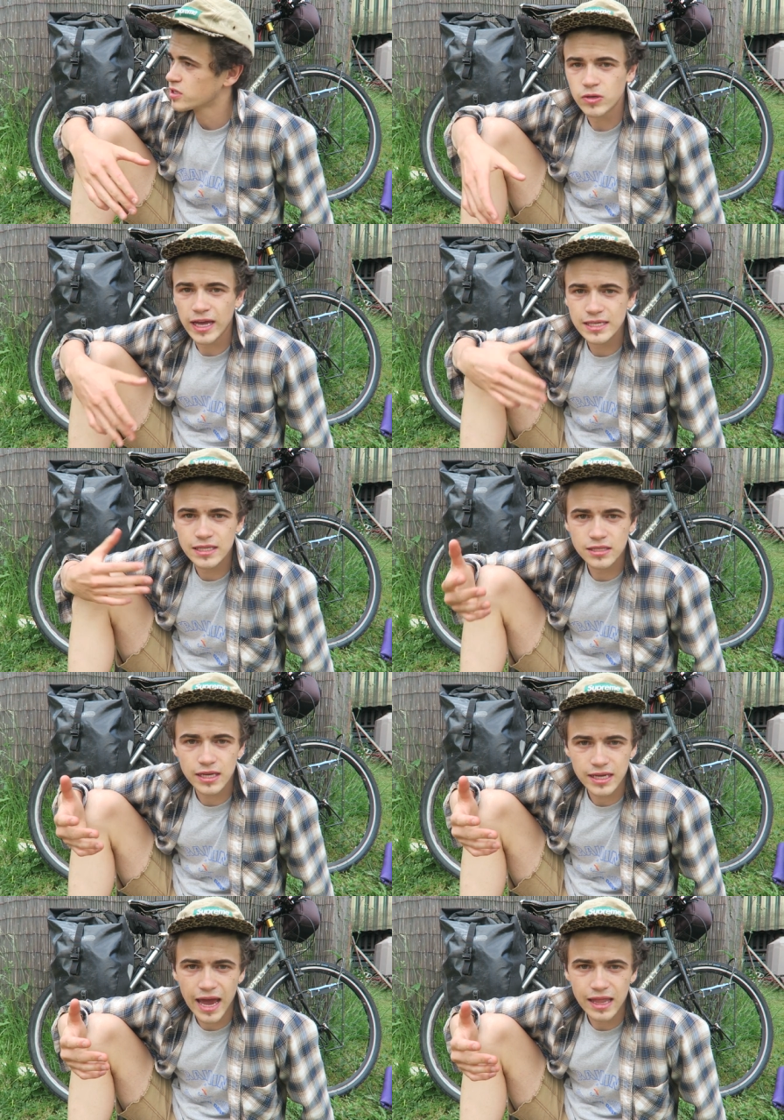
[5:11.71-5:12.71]
So it has things
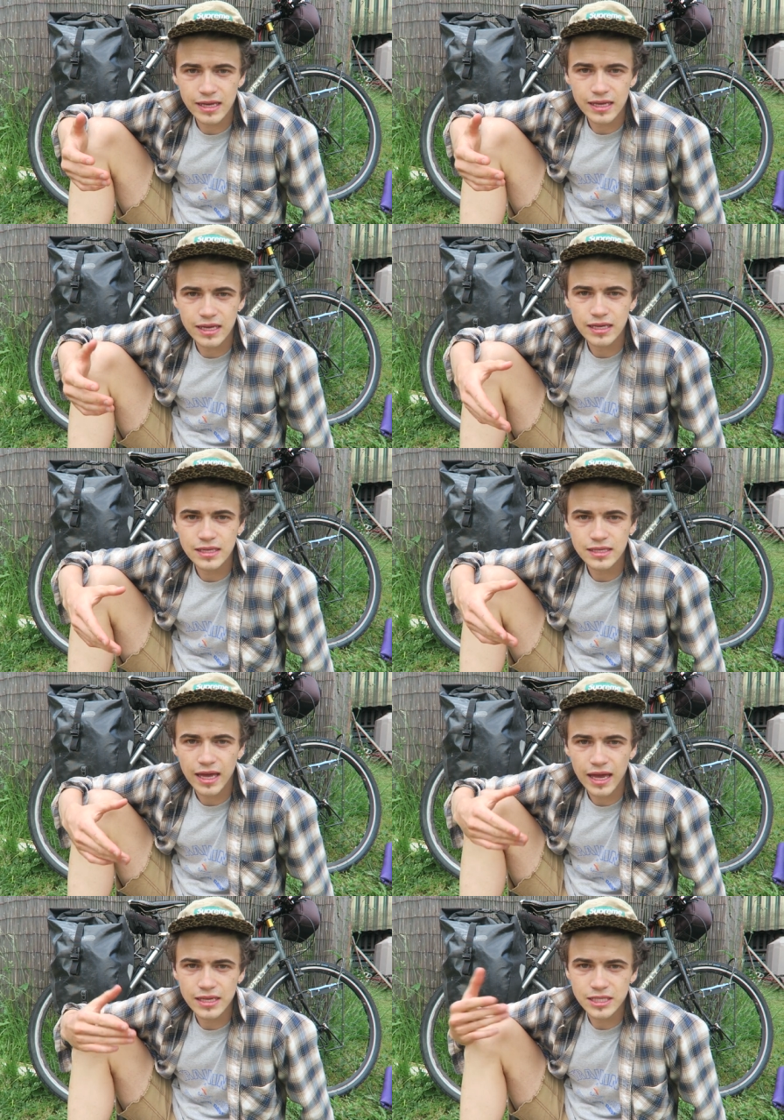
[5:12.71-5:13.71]
like Allen keys, it
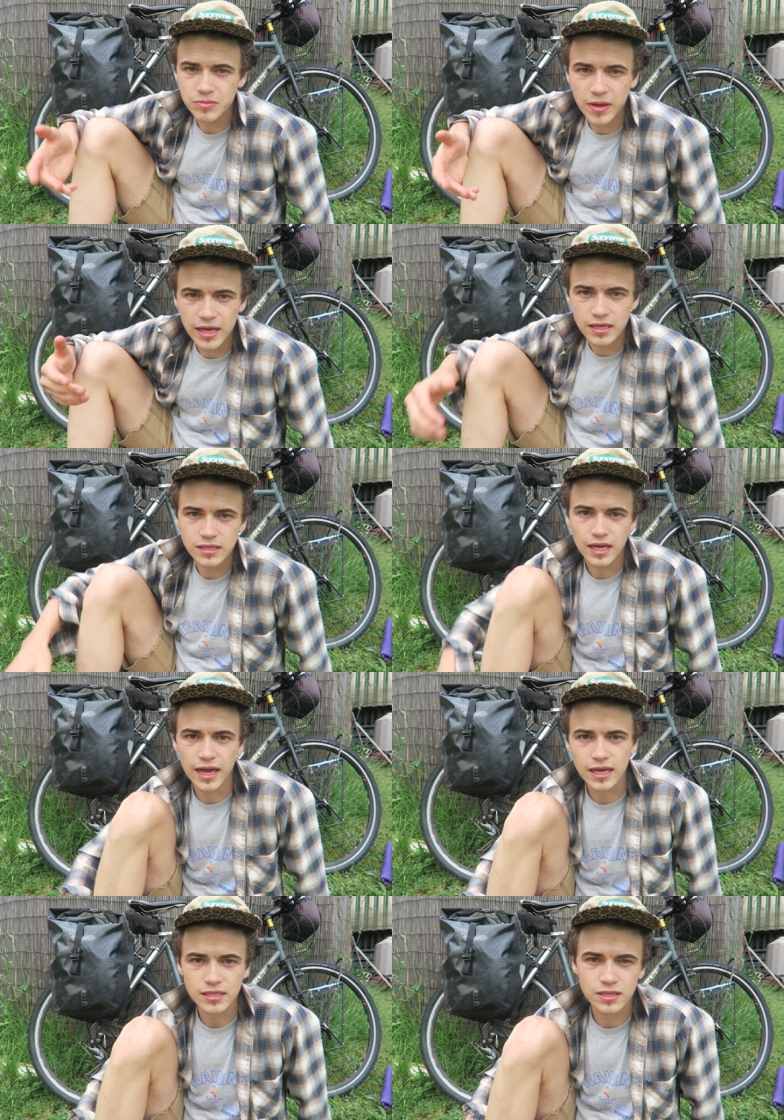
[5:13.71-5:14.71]
has spanners, it
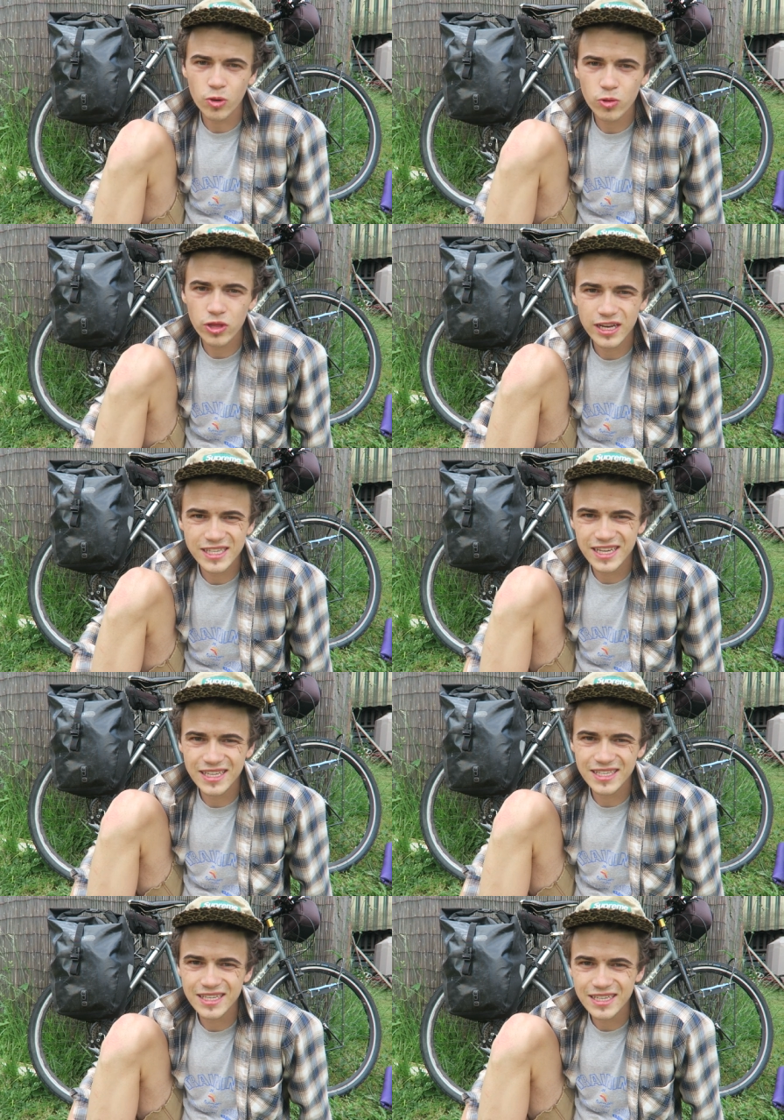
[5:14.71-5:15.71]
has all the
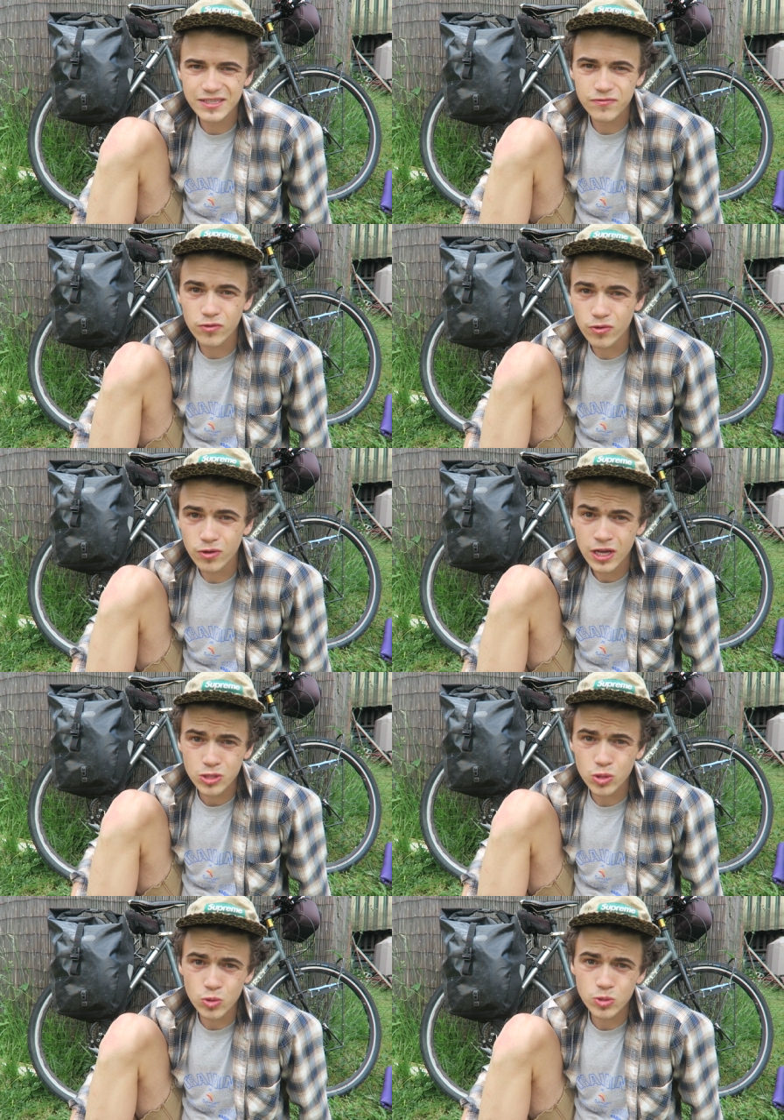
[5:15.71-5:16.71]
necessities for
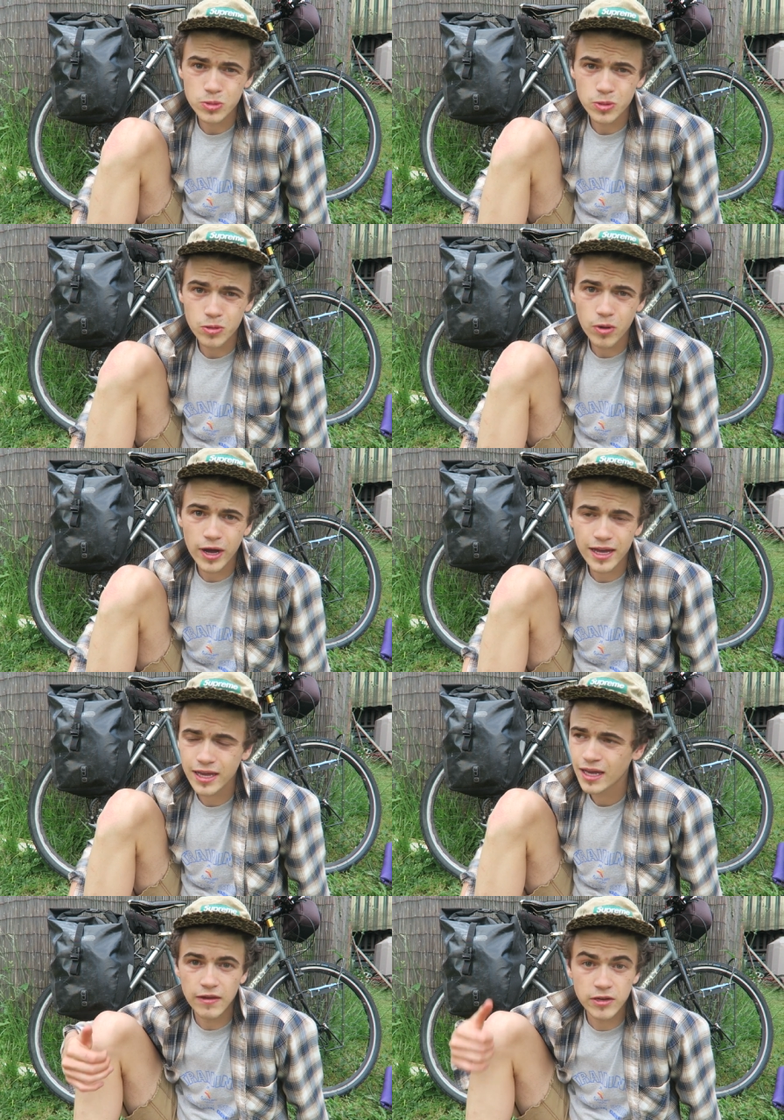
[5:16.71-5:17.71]
tools for a
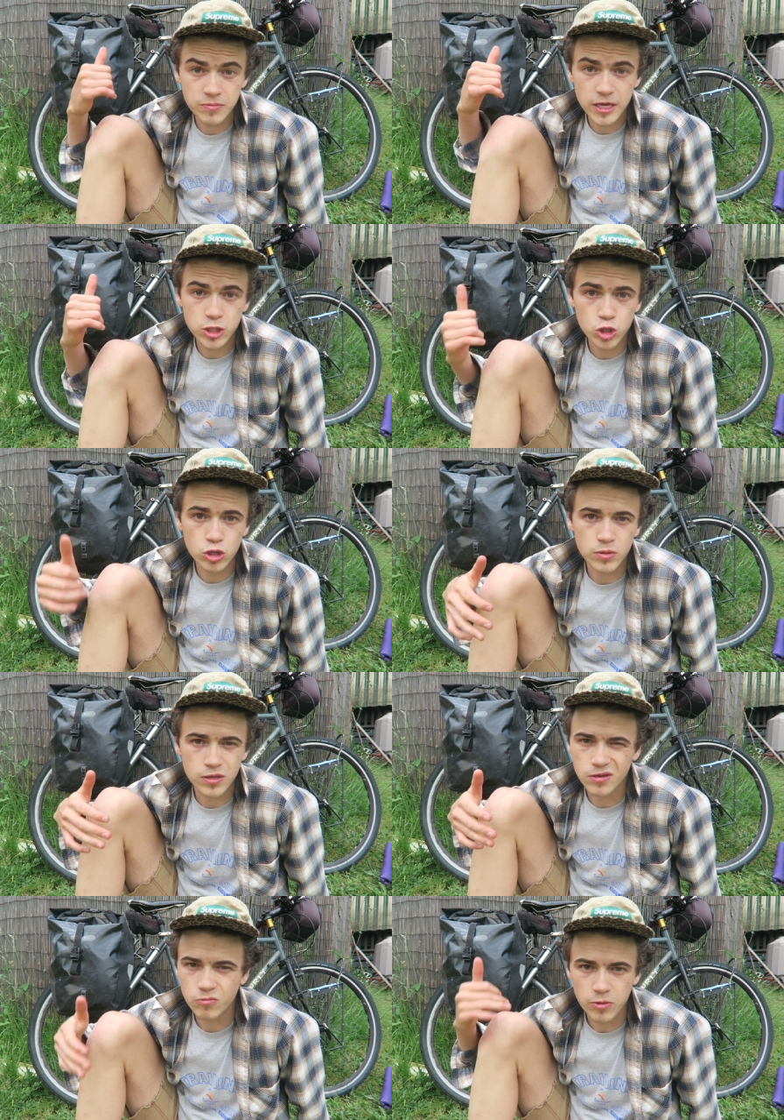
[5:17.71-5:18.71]
bike, even a spare tube
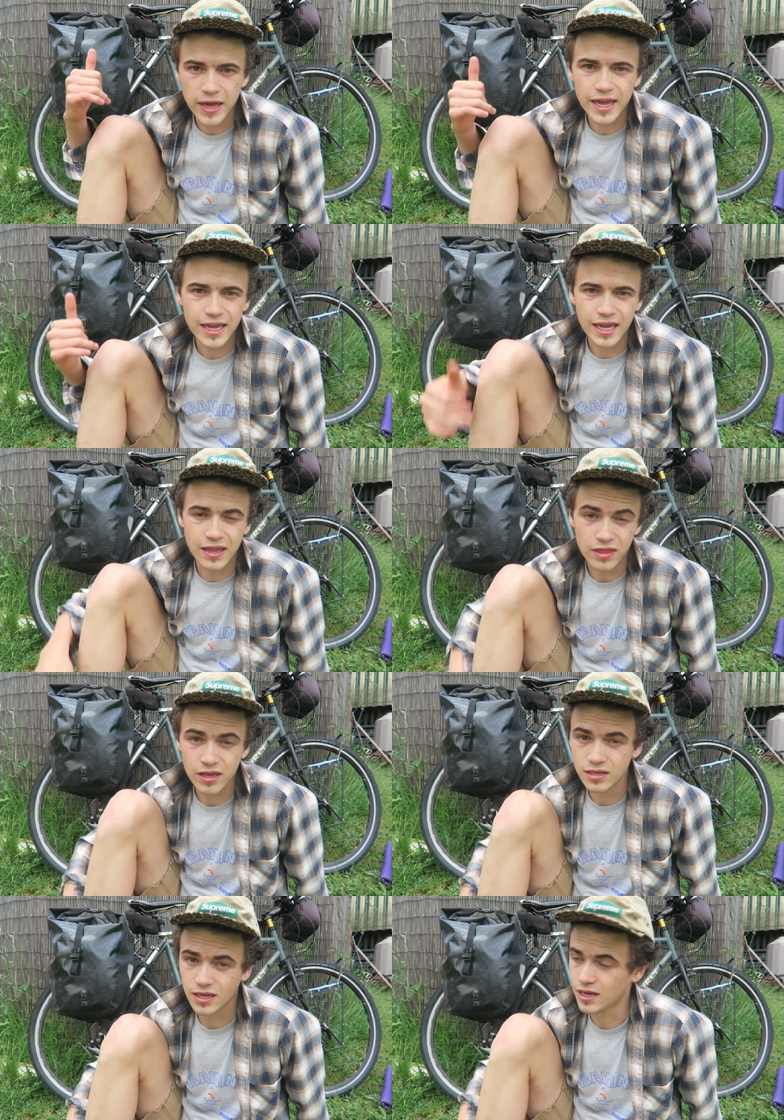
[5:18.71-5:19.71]
and repair kit and
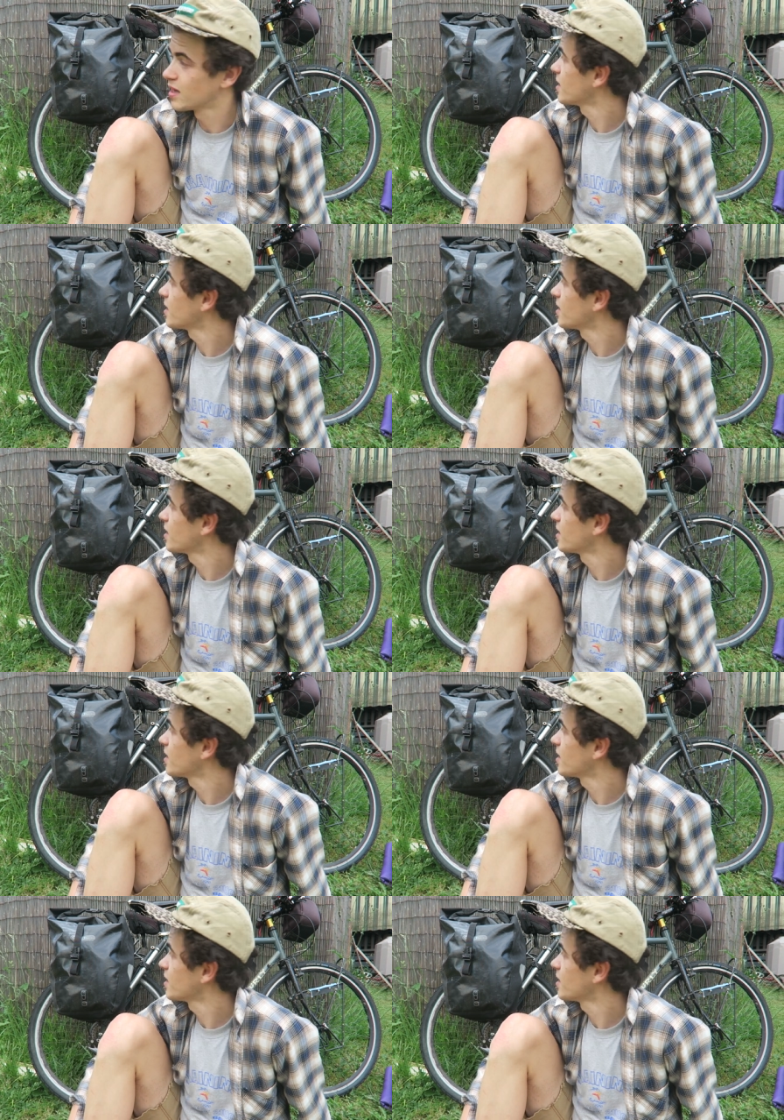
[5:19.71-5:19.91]
things like